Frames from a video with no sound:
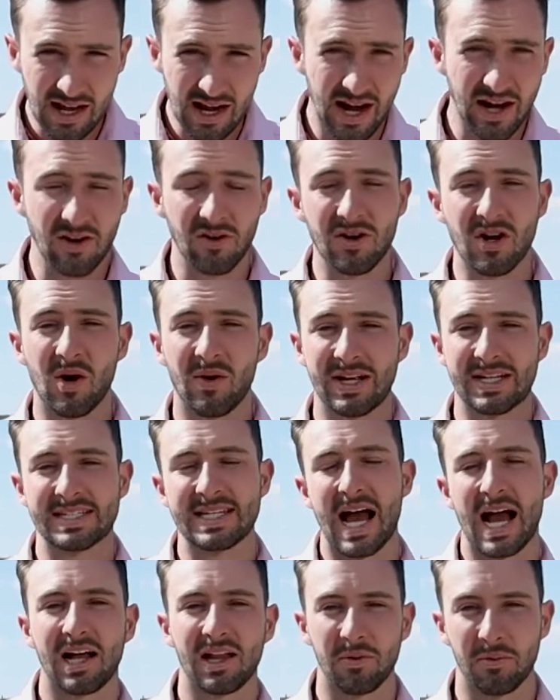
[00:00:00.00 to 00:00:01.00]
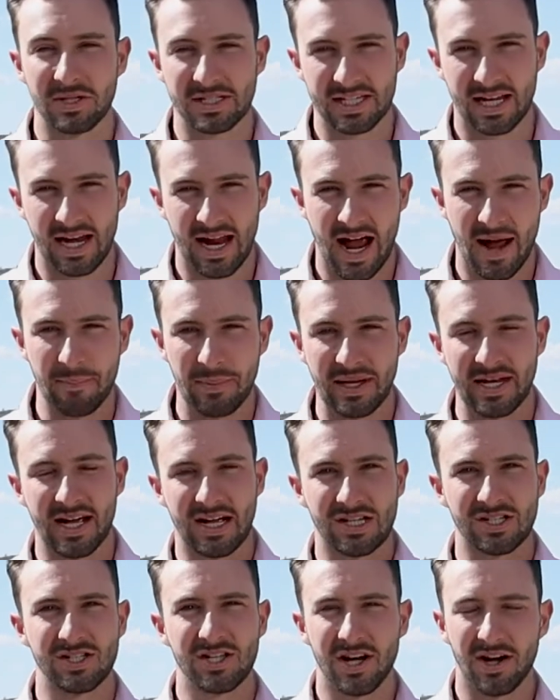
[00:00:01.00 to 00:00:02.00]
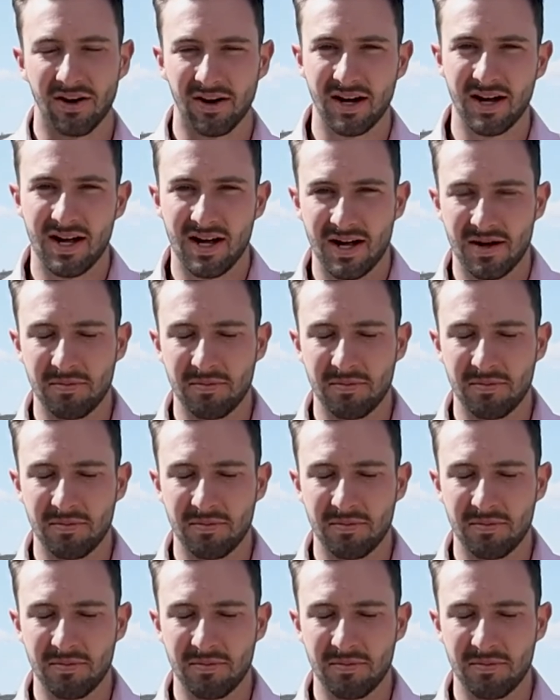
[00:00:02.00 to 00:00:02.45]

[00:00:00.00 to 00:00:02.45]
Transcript: I don't know exactly what's going to happen next year,